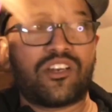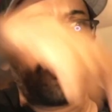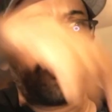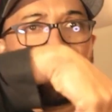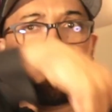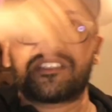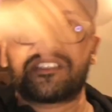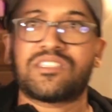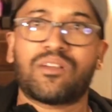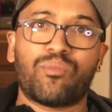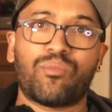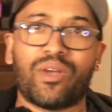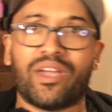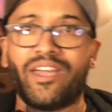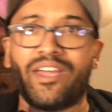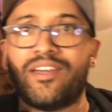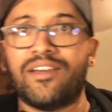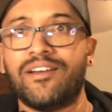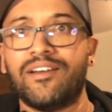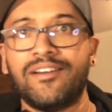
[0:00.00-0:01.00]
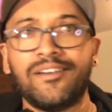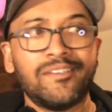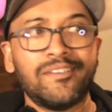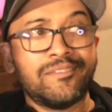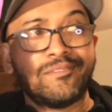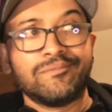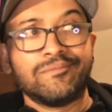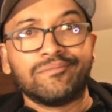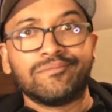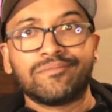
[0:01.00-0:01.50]
a look at it somewhere here.
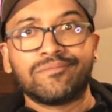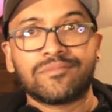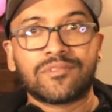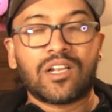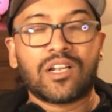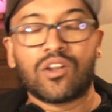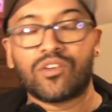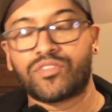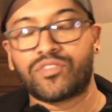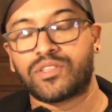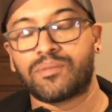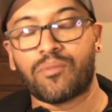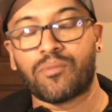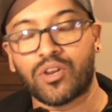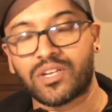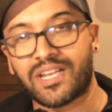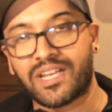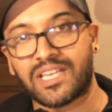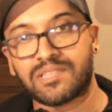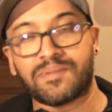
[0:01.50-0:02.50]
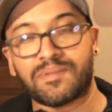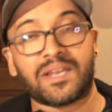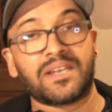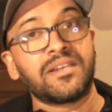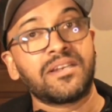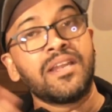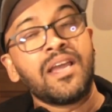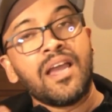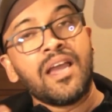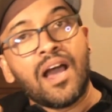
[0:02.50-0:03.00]
Look for the podcast
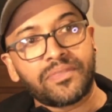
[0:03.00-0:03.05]
button.